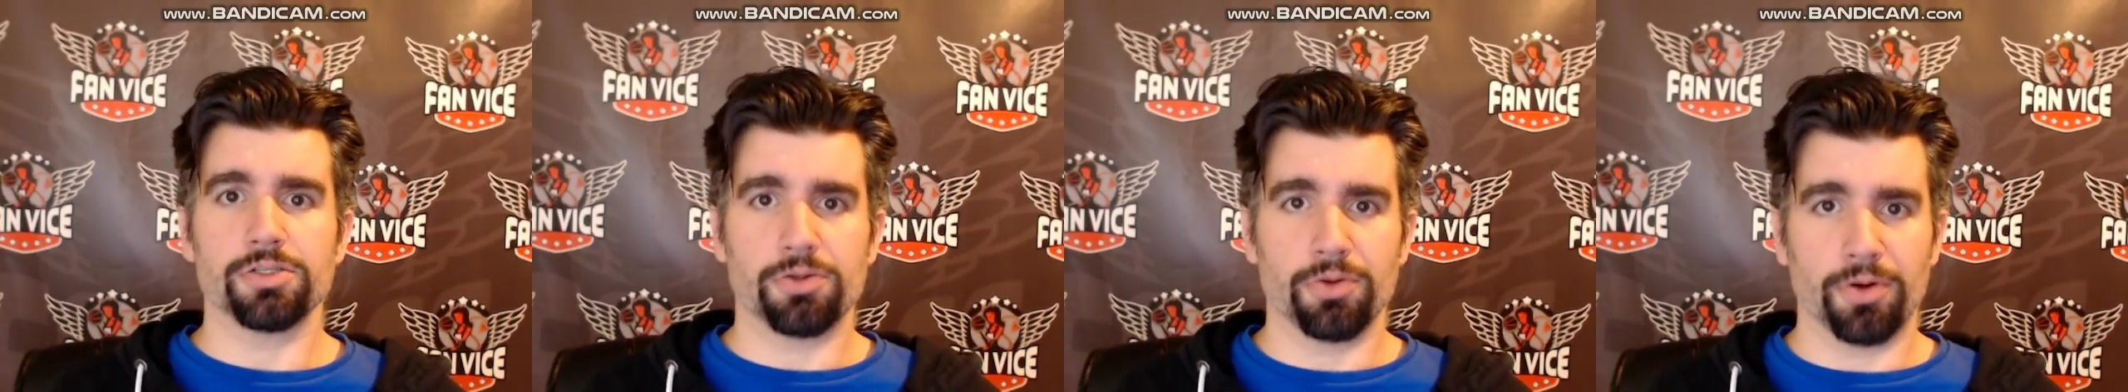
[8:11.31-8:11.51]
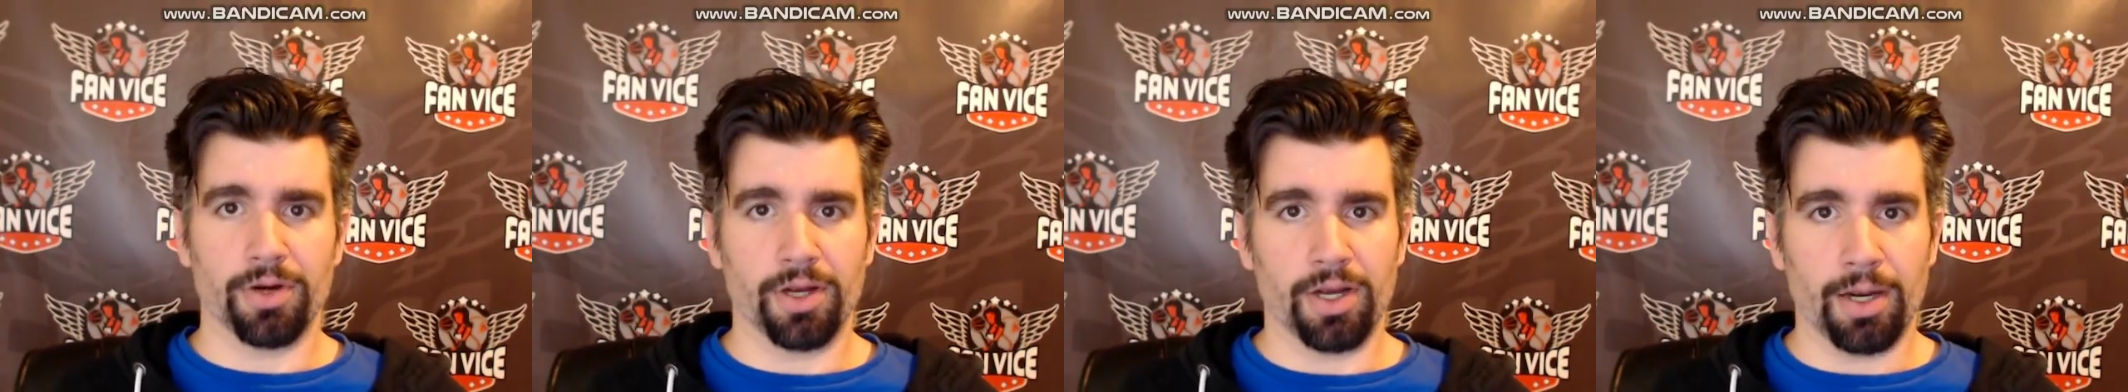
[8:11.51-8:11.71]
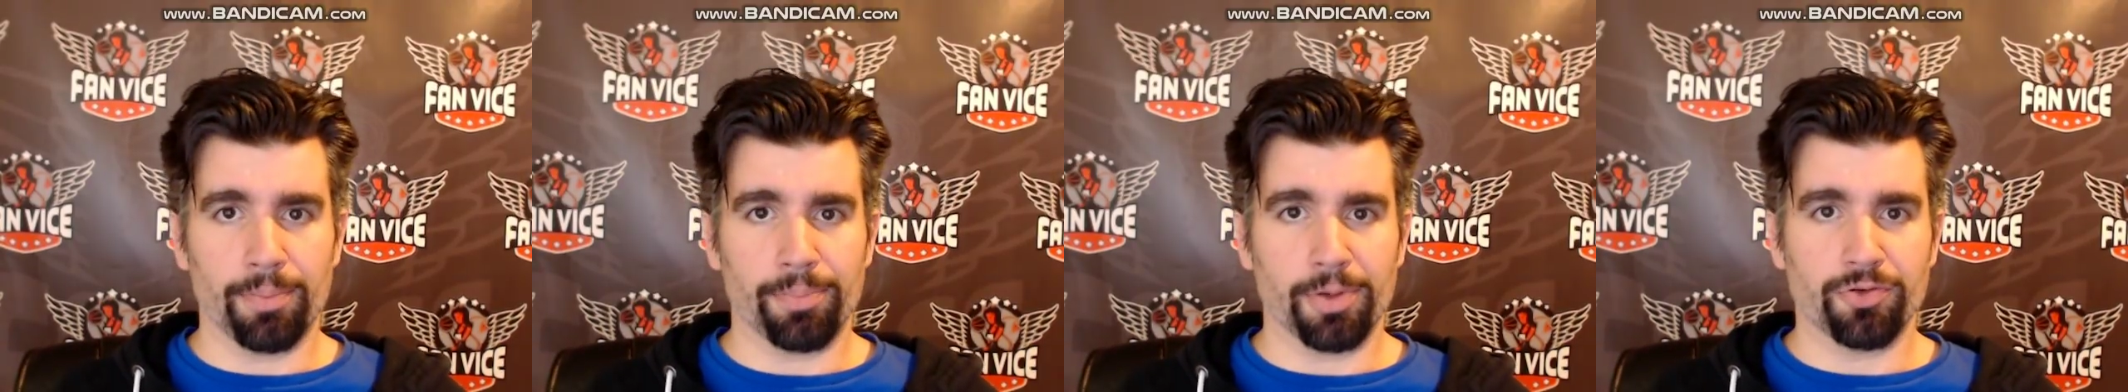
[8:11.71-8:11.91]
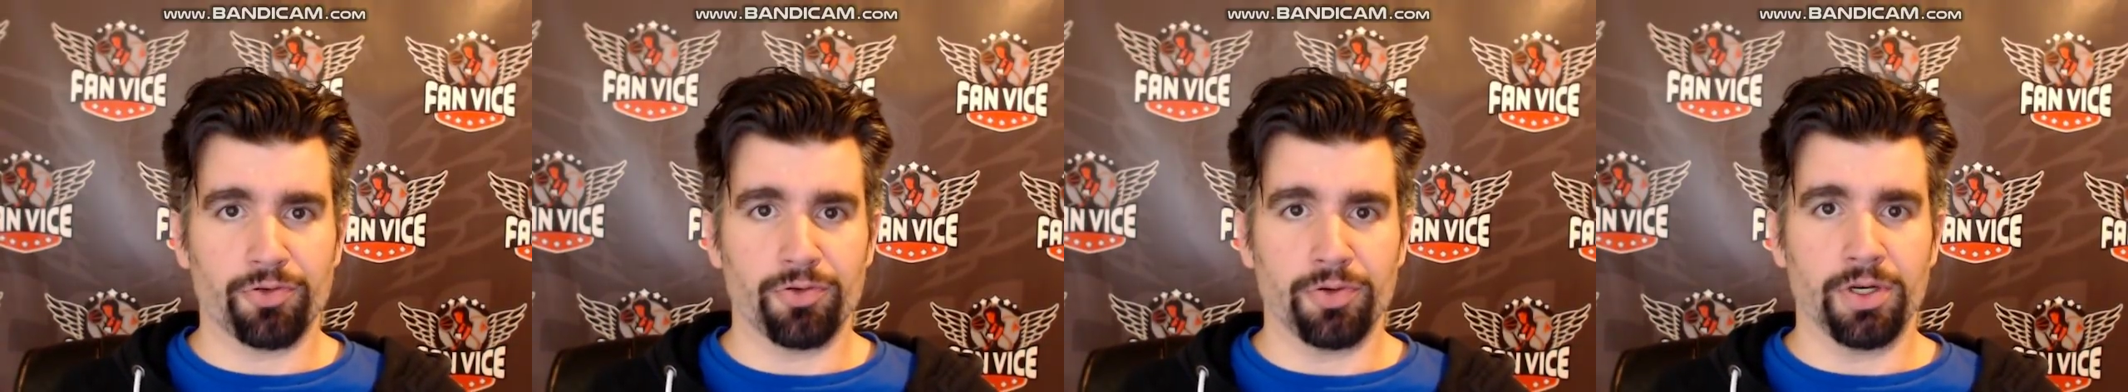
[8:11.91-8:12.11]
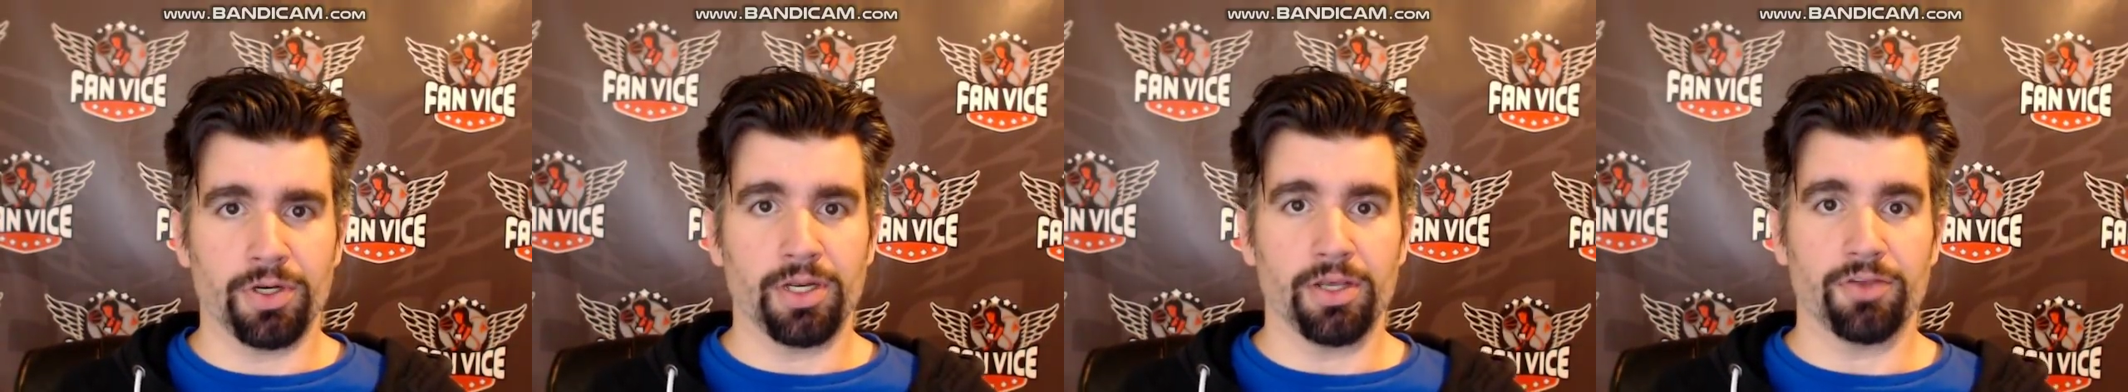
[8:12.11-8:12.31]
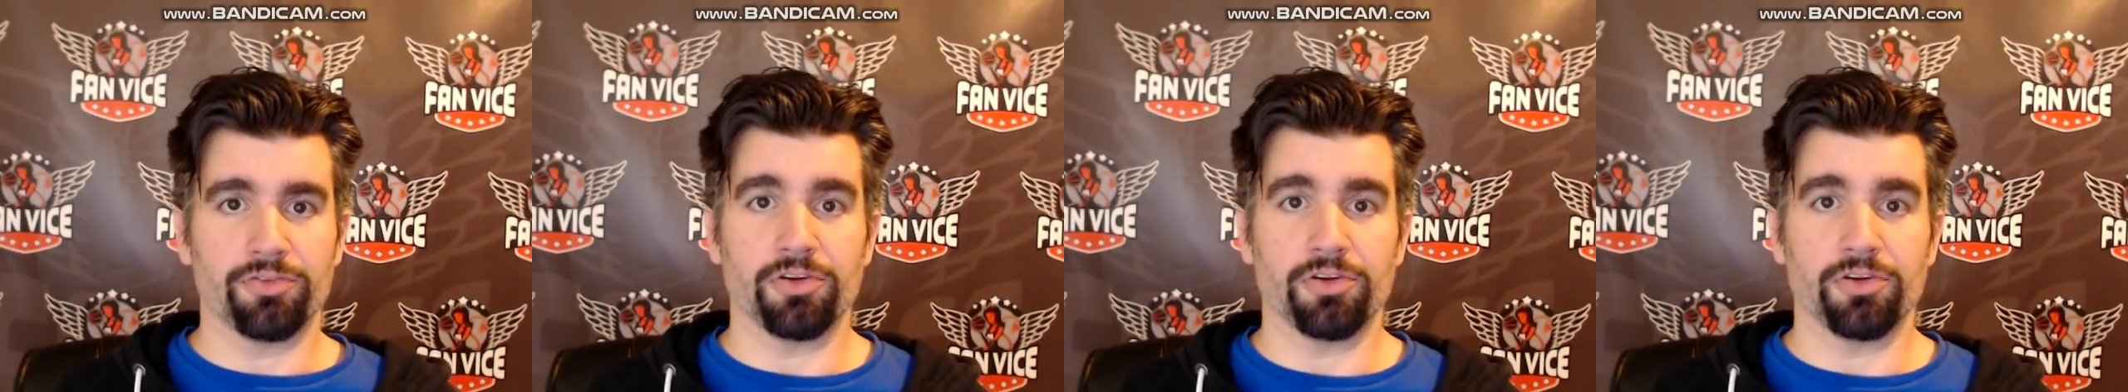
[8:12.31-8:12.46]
scoring opportunities,